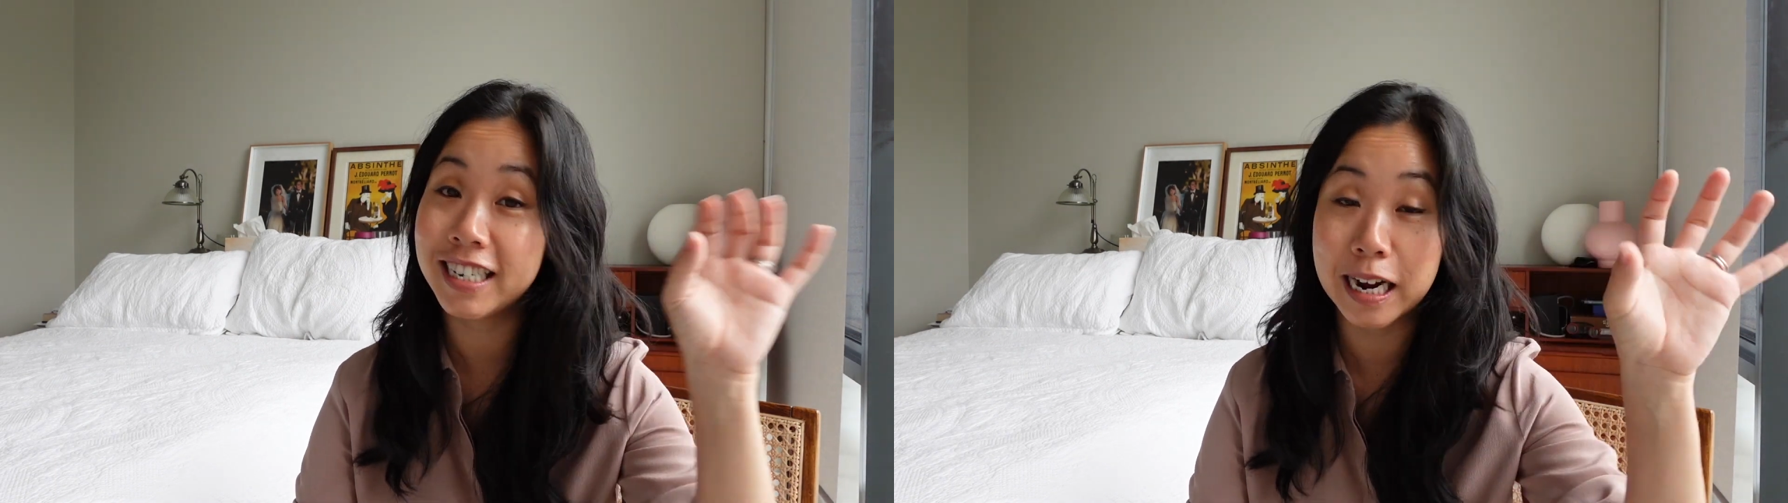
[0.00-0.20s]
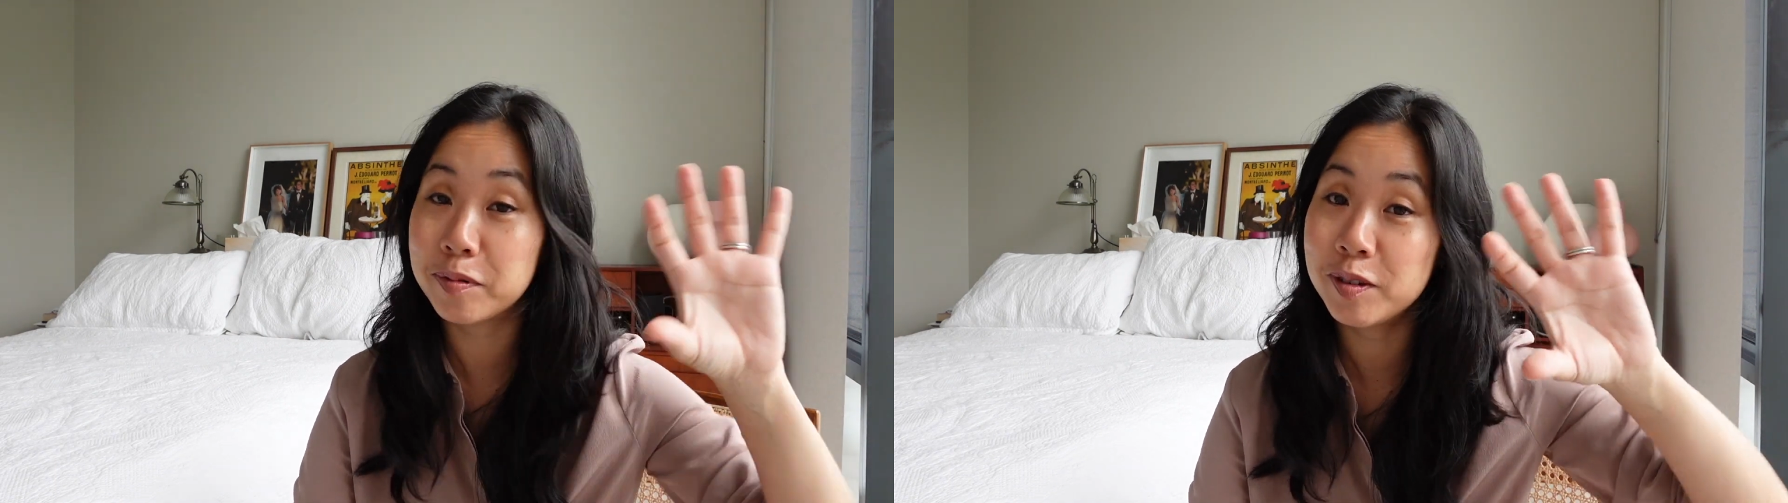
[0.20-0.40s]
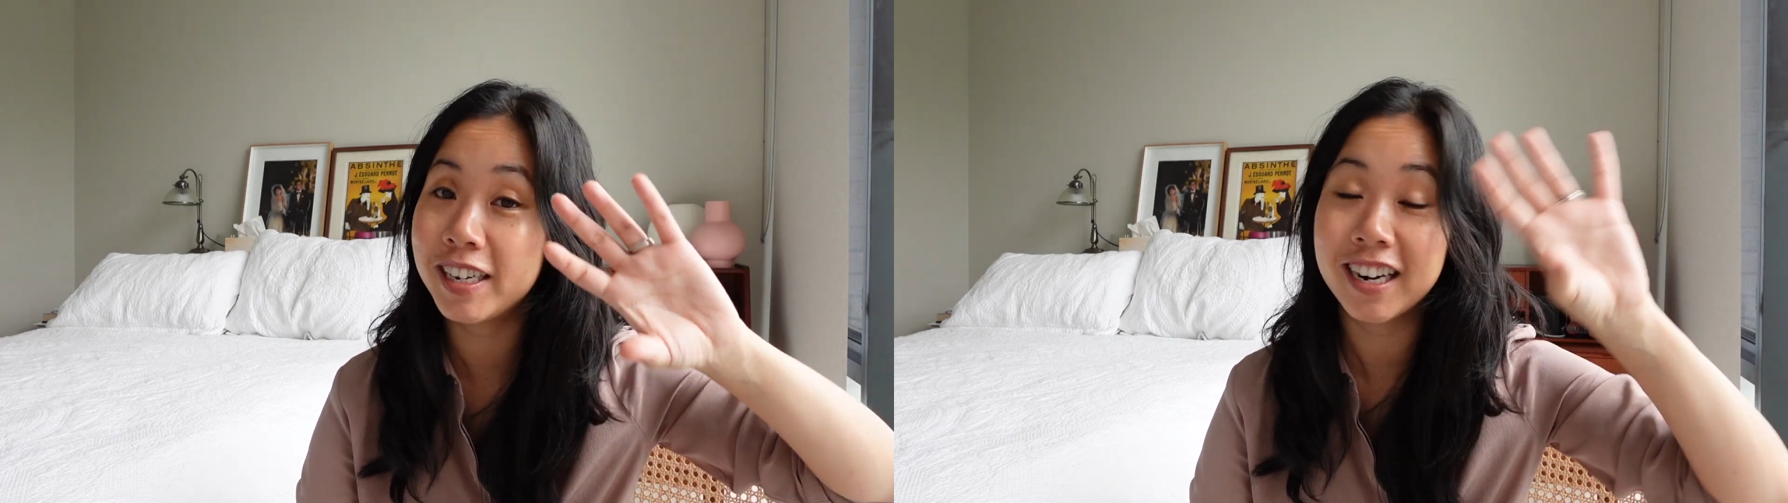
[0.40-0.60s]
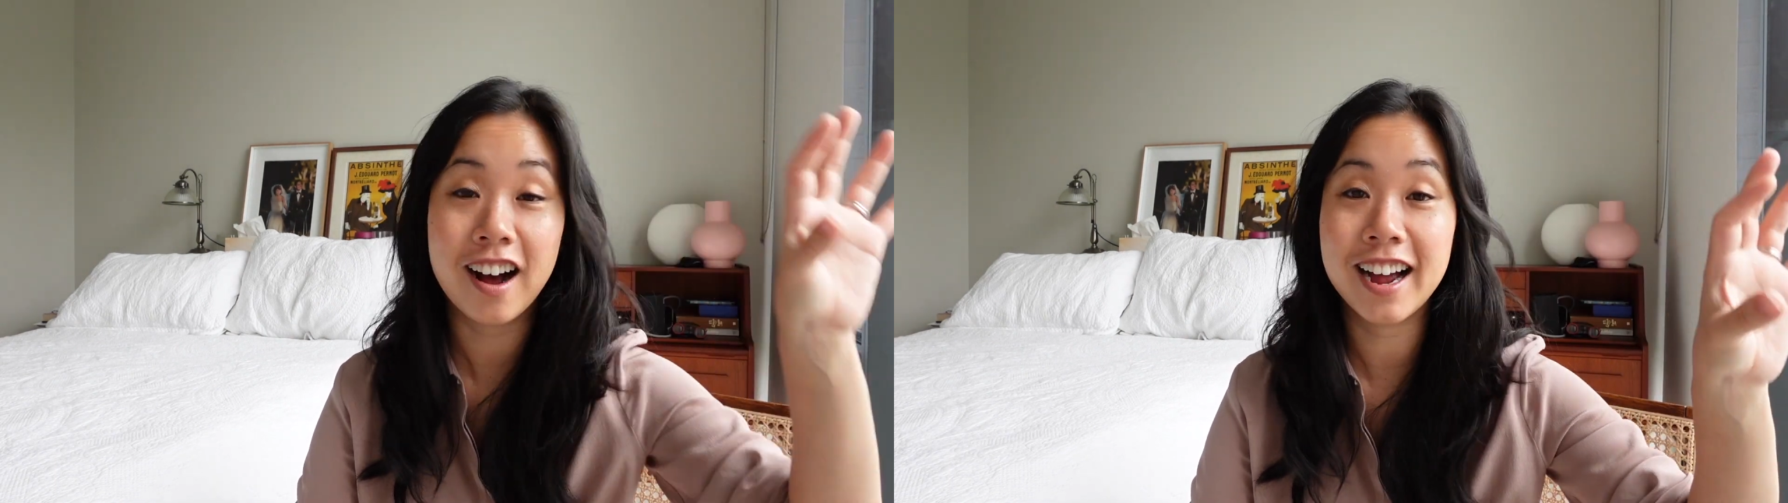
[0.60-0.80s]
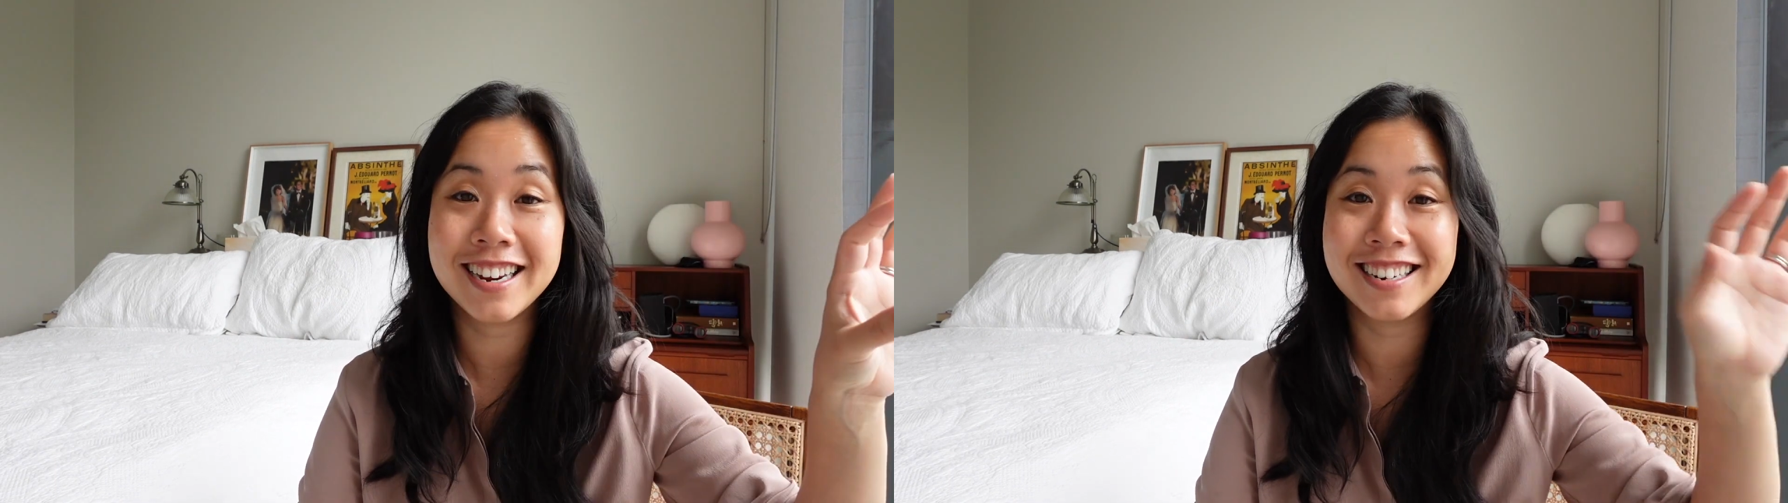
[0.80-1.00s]
dabble in
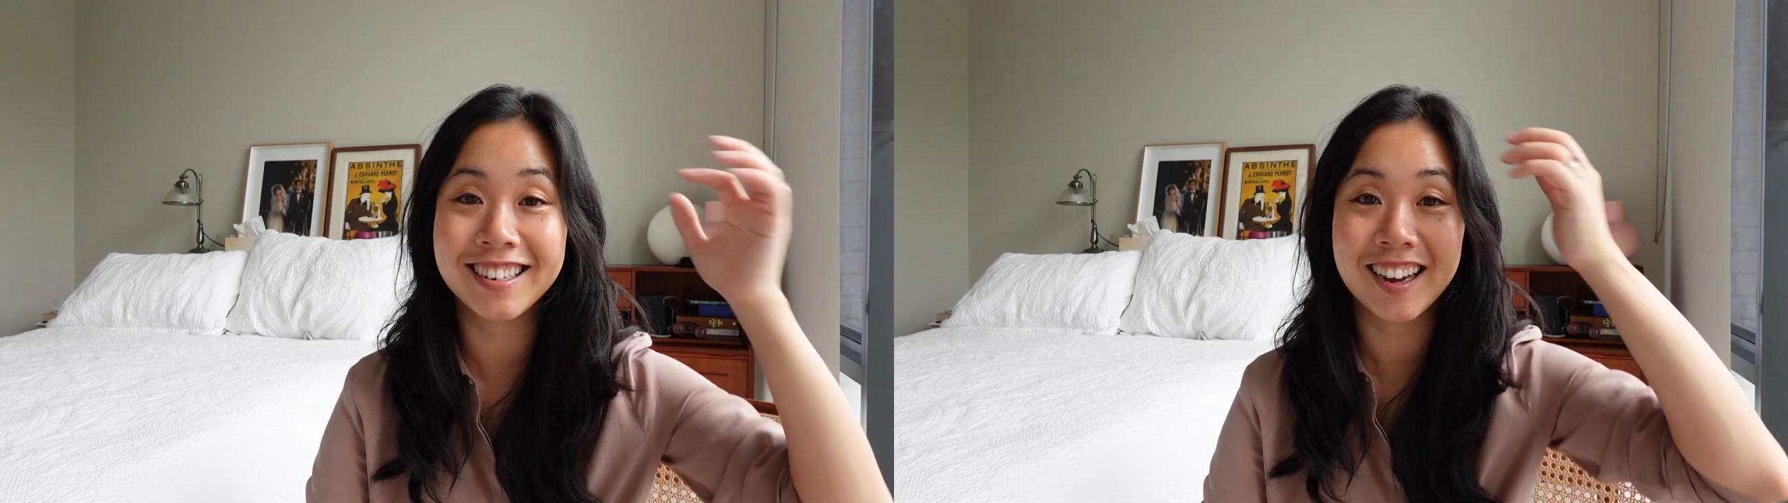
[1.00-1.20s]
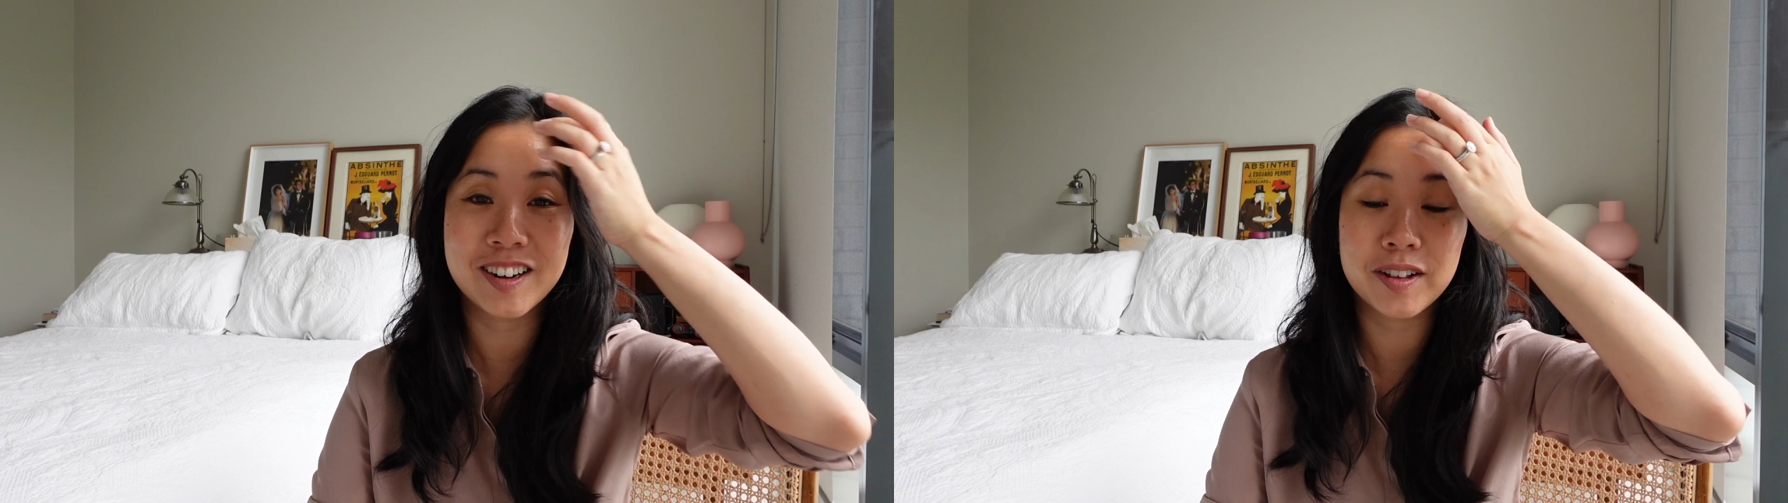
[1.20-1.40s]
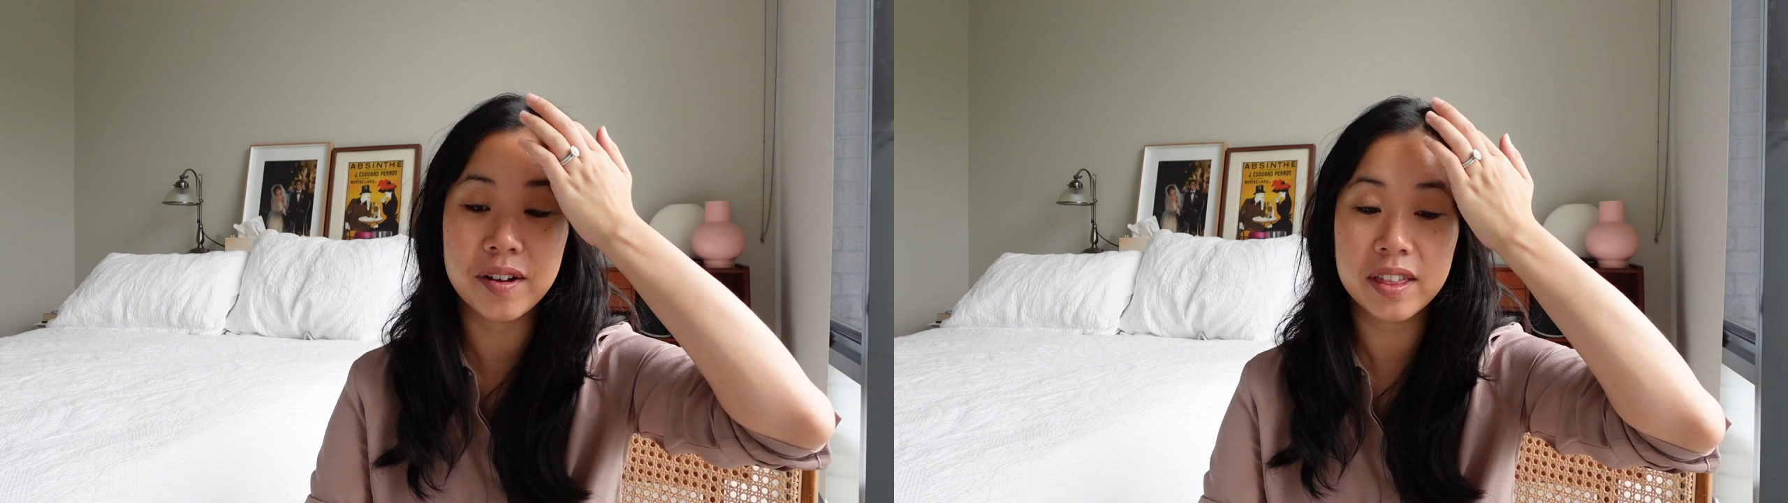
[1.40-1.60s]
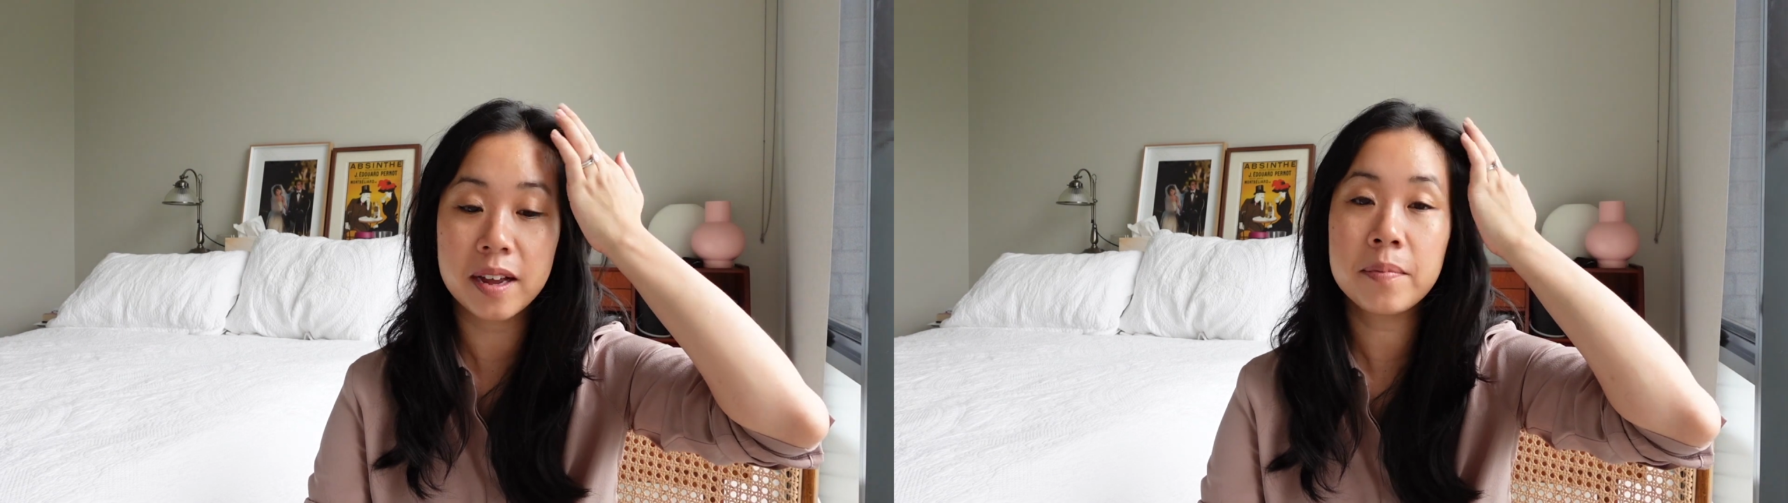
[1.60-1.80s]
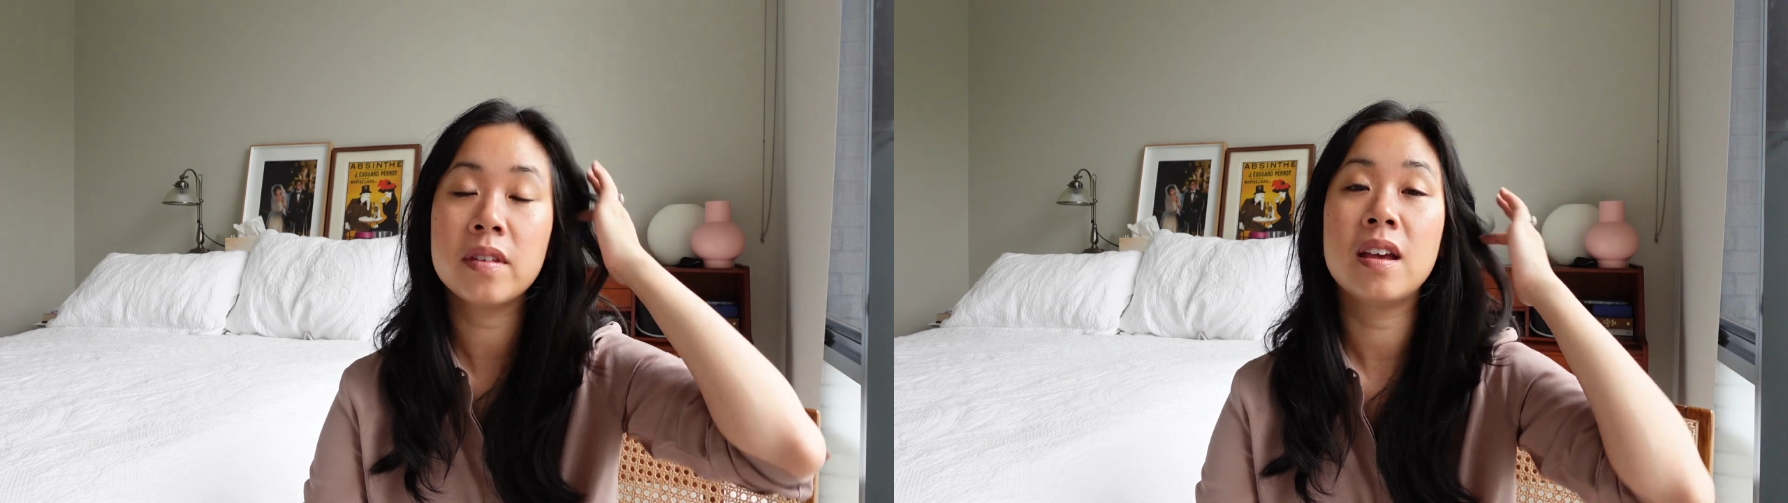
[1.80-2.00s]
high-end designer
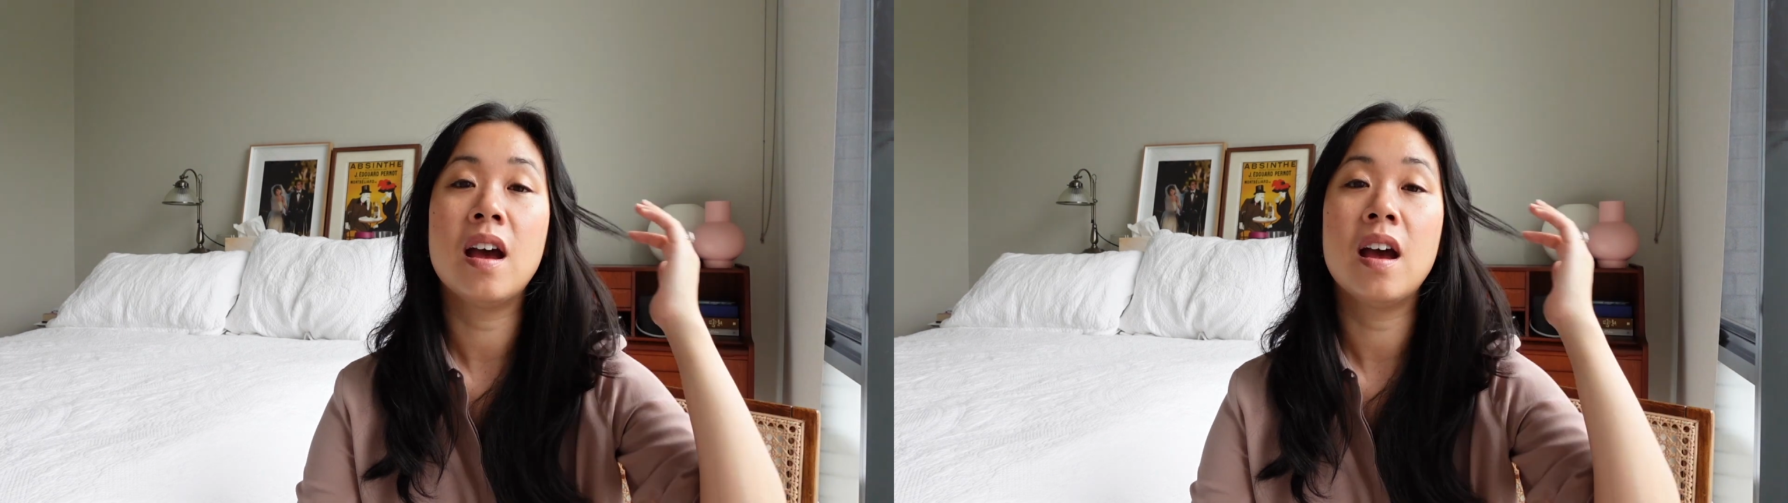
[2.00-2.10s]
clothing.